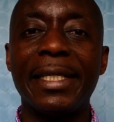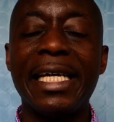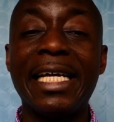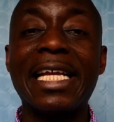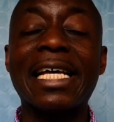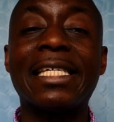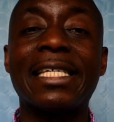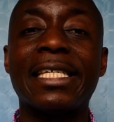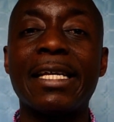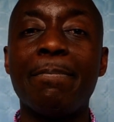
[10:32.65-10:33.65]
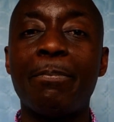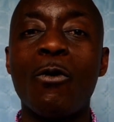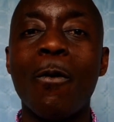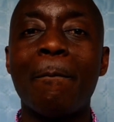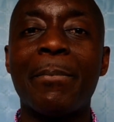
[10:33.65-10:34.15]
in a
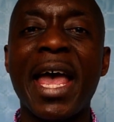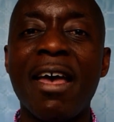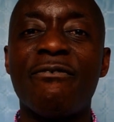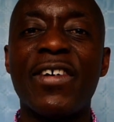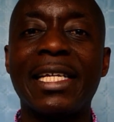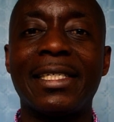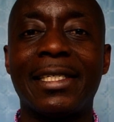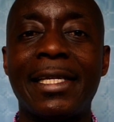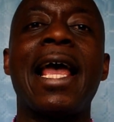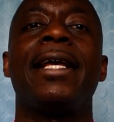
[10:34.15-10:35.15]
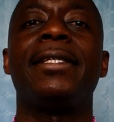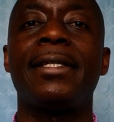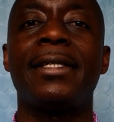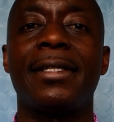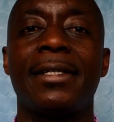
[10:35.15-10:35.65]
simple perfect
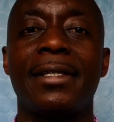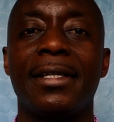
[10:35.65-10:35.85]
tense,